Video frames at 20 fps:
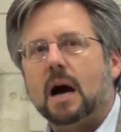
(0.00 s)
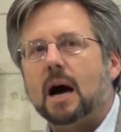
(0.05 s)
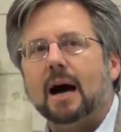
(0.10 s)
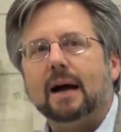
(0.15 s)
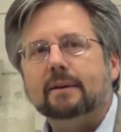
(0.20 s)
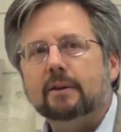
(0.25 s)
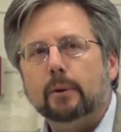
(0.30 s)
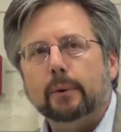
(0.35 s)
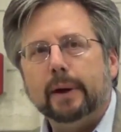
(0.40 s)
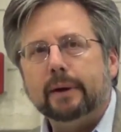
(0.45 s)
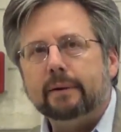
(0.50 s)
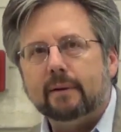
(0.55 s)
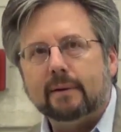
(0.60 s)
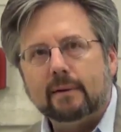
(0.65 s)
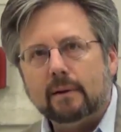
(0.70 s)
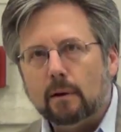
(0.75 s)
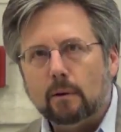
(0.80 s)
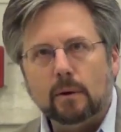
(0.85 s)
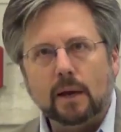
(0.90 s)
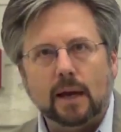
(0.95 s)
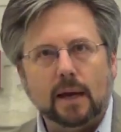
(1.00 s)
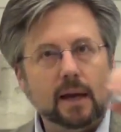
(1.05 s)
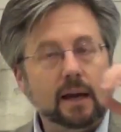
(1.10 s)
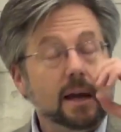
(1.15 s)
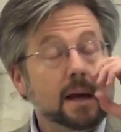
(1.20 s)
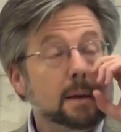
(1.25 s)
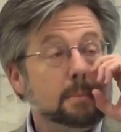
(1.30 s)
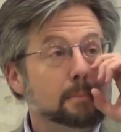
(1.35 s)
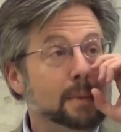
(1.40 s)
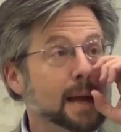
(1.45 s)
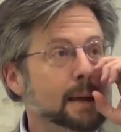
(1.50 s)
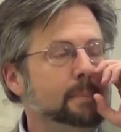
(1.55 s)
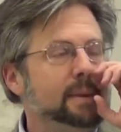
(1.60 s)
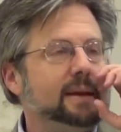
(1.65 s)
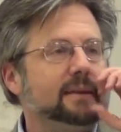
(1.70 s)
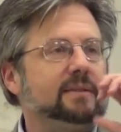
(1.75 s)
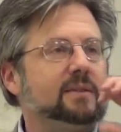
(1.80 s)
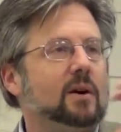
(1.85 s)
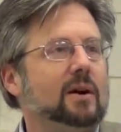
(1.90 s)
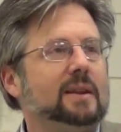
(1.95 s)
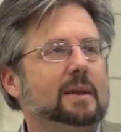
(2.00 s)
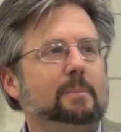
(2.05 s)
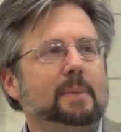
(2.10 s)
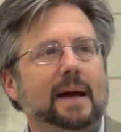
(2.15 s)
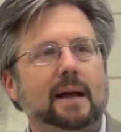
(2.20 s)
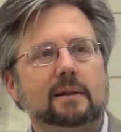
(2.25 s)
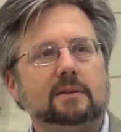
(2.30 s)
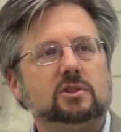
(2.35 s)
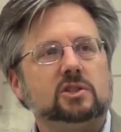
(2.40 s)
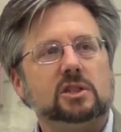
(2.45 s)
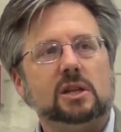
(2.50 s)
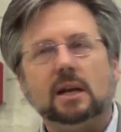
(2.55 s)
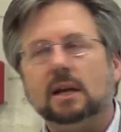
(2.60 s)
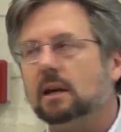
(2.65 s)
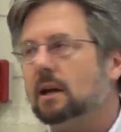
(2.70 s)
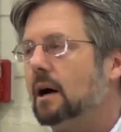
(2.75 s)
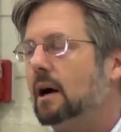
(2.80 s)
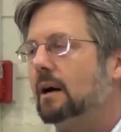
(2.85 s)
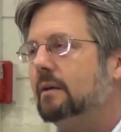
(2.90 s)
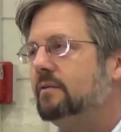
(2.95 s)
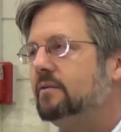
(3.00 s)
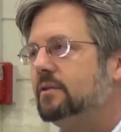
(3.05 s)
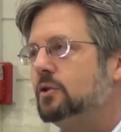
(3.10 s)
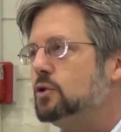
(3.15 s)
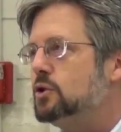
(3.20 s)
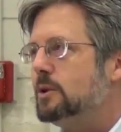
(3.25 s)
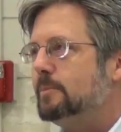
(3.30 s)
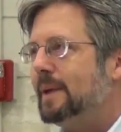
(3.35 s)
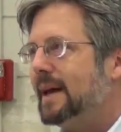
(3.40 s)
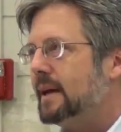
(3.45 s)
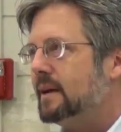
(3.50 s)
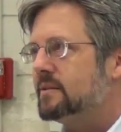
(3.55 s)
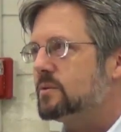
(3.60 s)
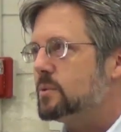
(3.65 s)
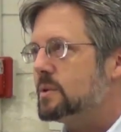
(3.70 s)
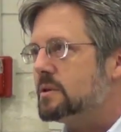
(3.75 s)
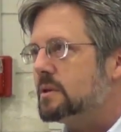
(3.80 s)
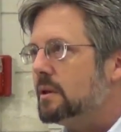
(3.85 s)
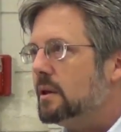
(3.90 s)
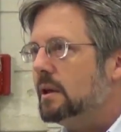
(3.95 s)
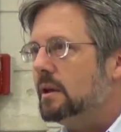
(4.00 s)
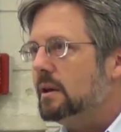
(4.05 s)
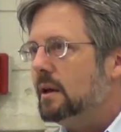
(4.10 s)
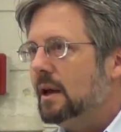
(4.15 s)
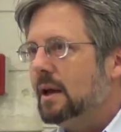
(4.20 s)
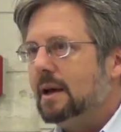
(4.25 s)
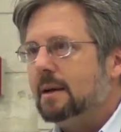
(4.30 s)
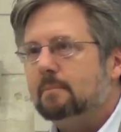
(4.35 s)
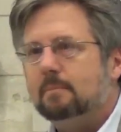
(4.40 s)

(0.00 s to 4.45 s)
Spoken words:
conduit, okay, maybe it's on the balance sheet of Union Bank of Switzerland,